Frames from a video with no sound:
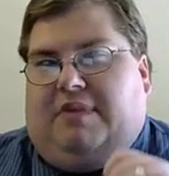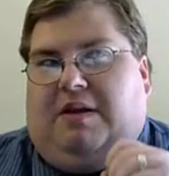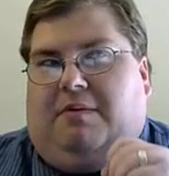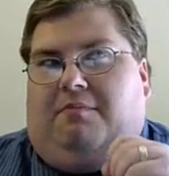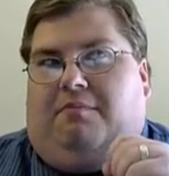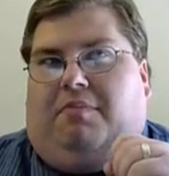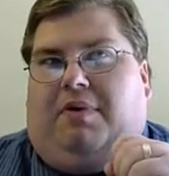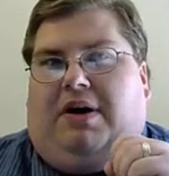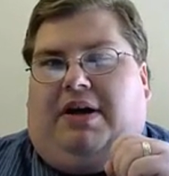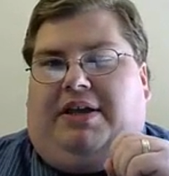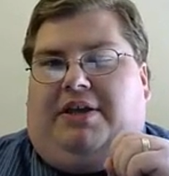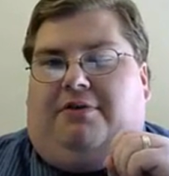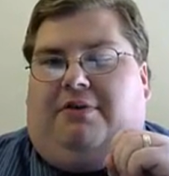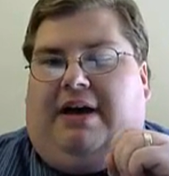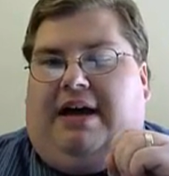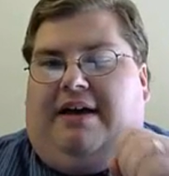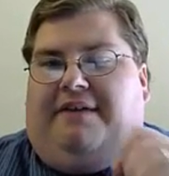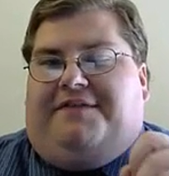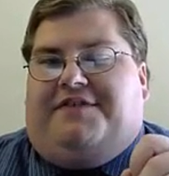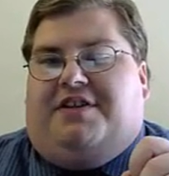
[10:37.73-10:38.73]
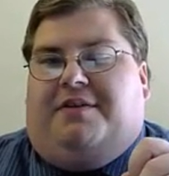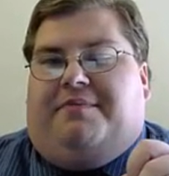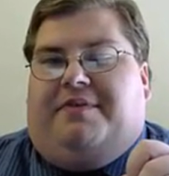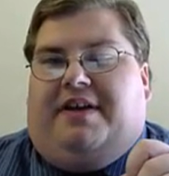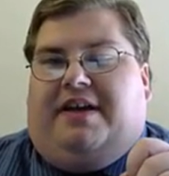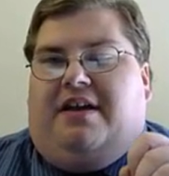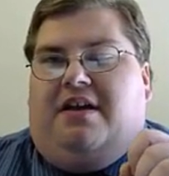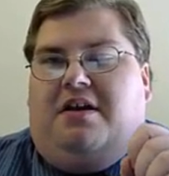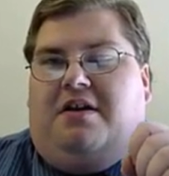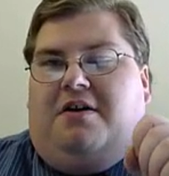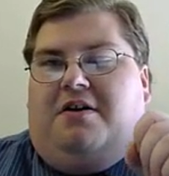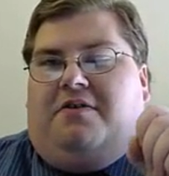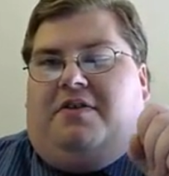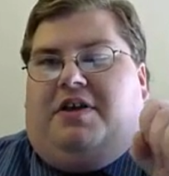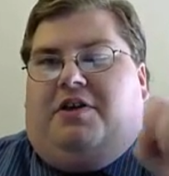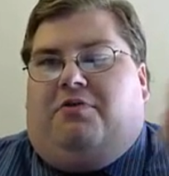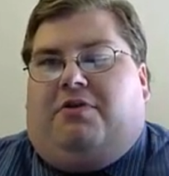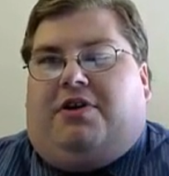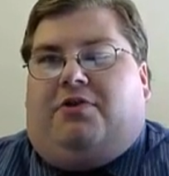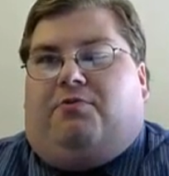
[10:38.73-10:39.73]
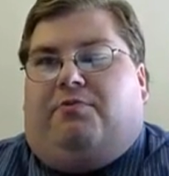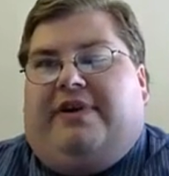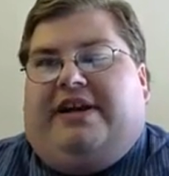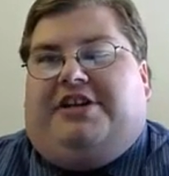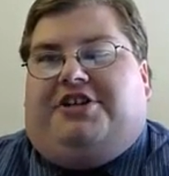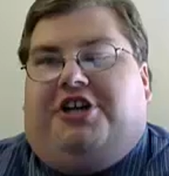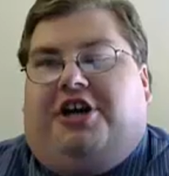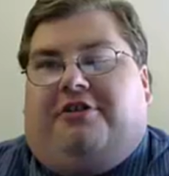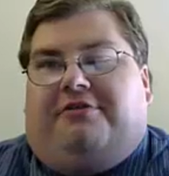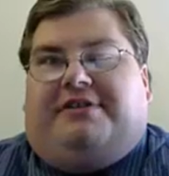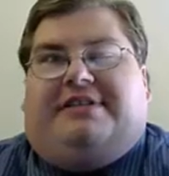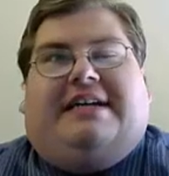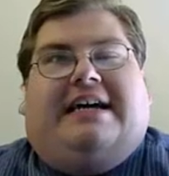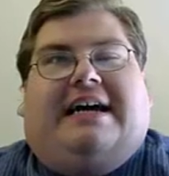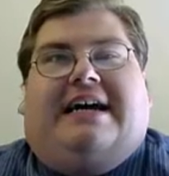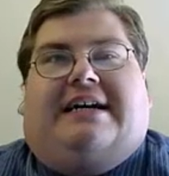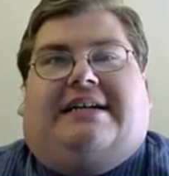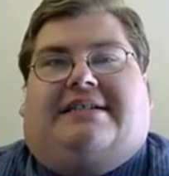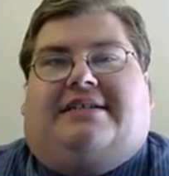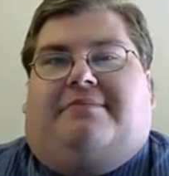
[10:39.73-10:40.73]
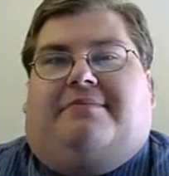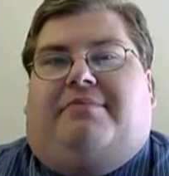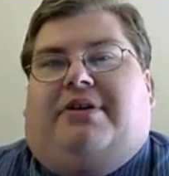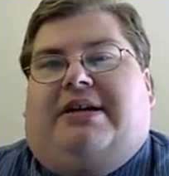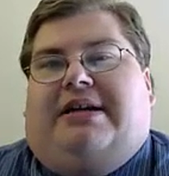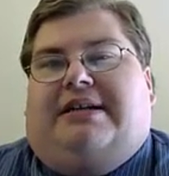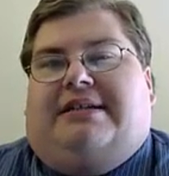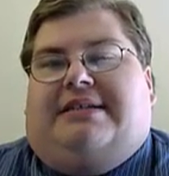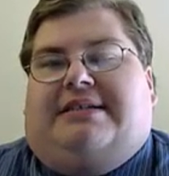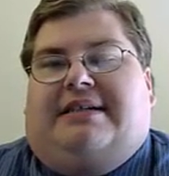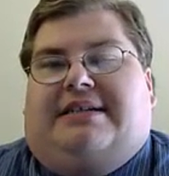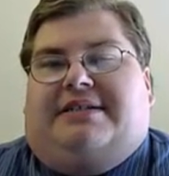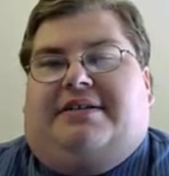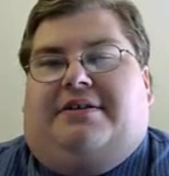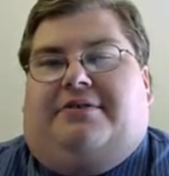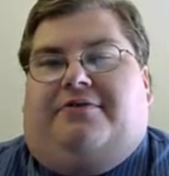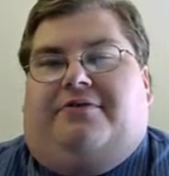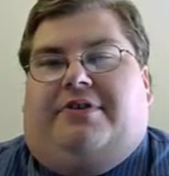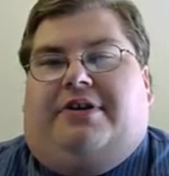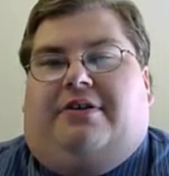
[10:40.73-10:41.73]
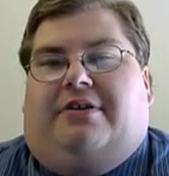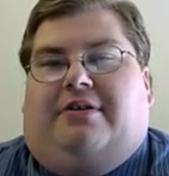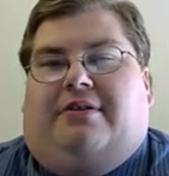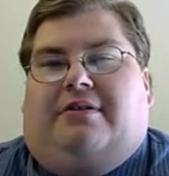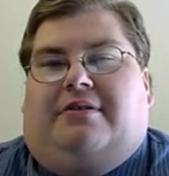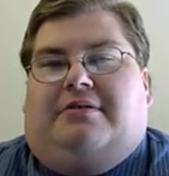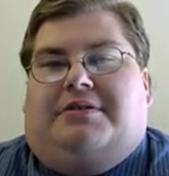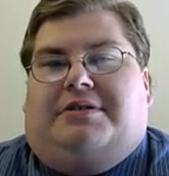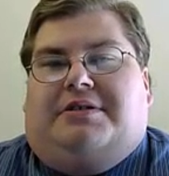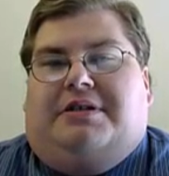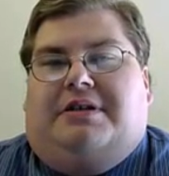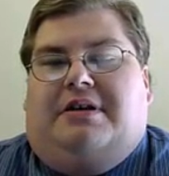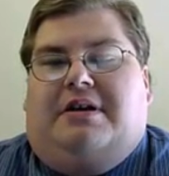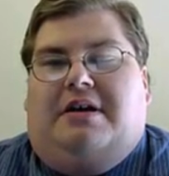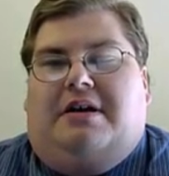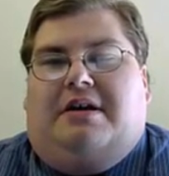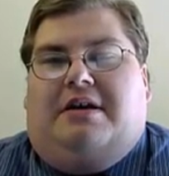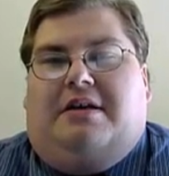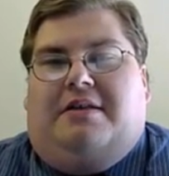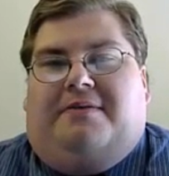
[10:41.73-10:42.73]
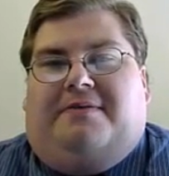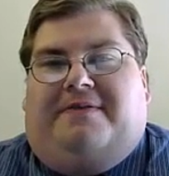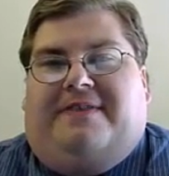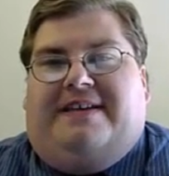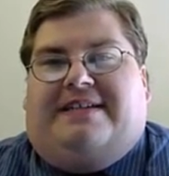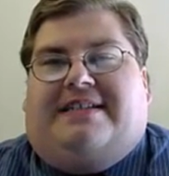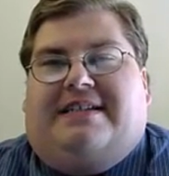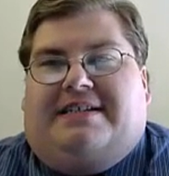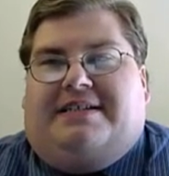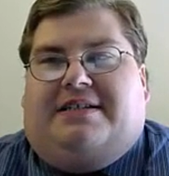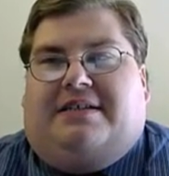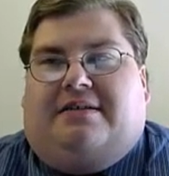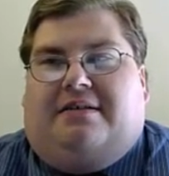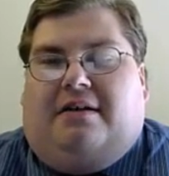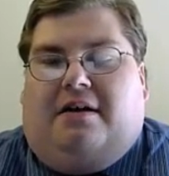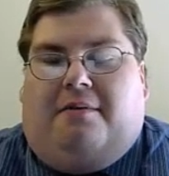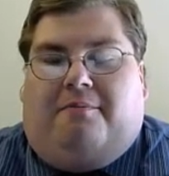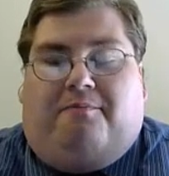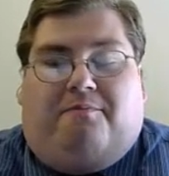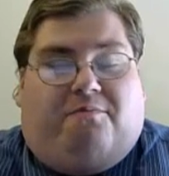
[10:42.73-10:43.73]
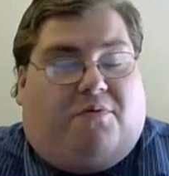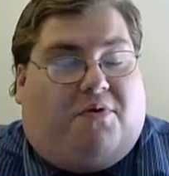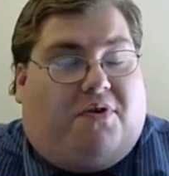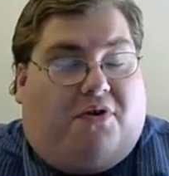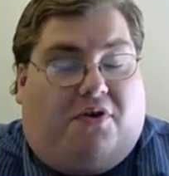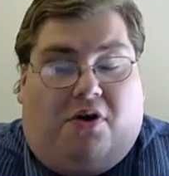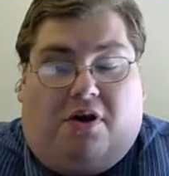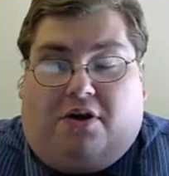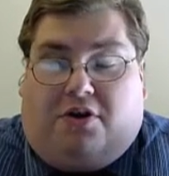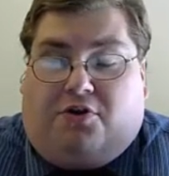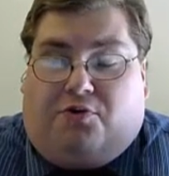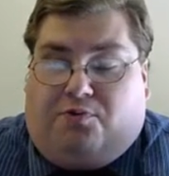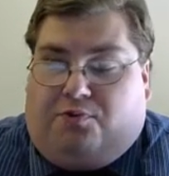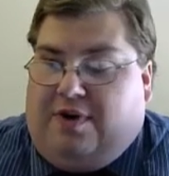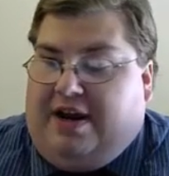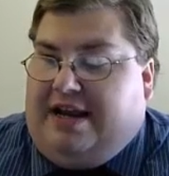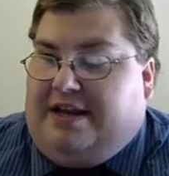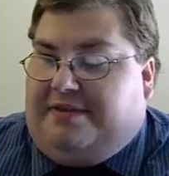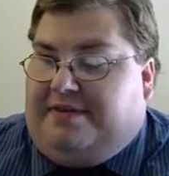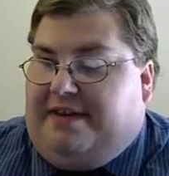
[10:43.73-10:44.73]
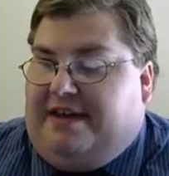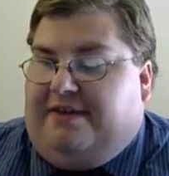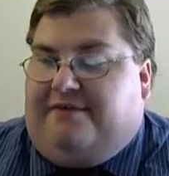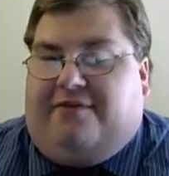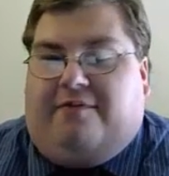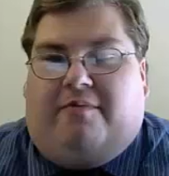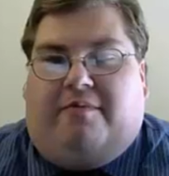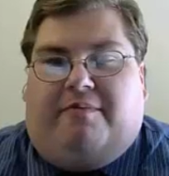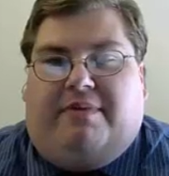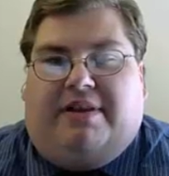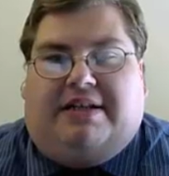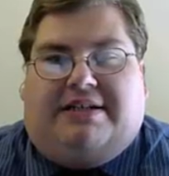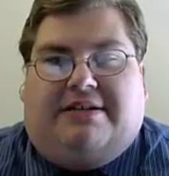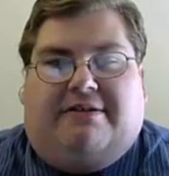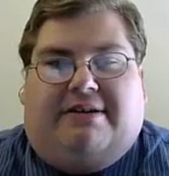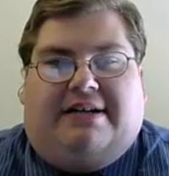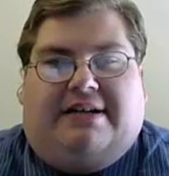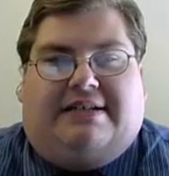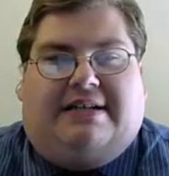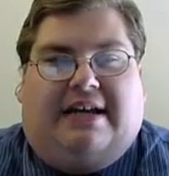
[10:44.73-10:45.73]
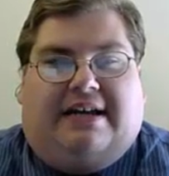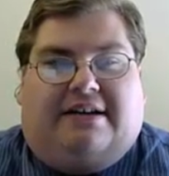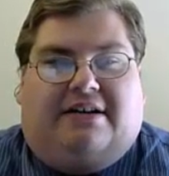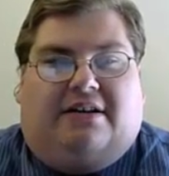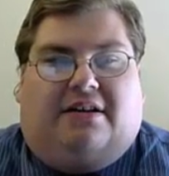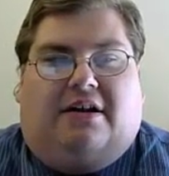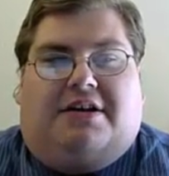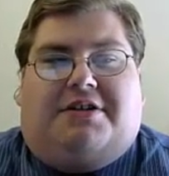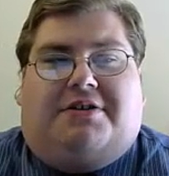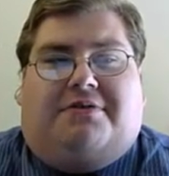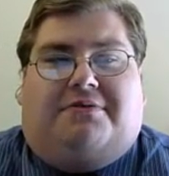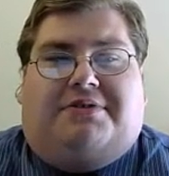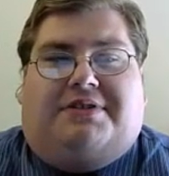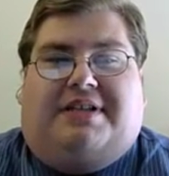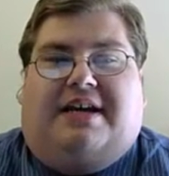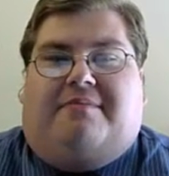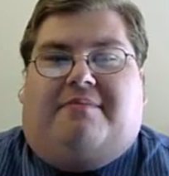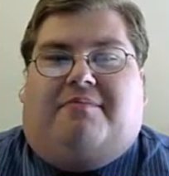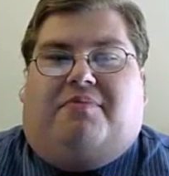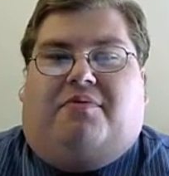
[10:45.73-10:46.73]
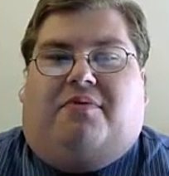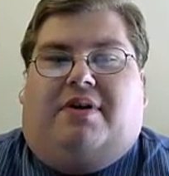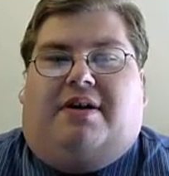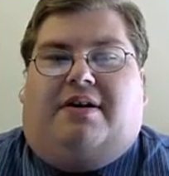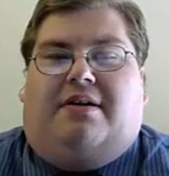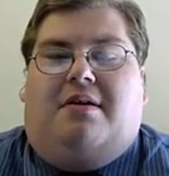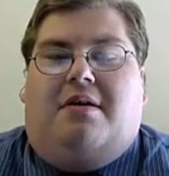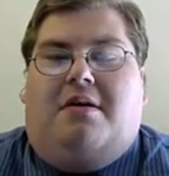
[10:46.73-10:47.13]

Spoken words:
but you have something that you can reach out and tag somebody at 600 yards. This is a great thing from a military technological standpoint.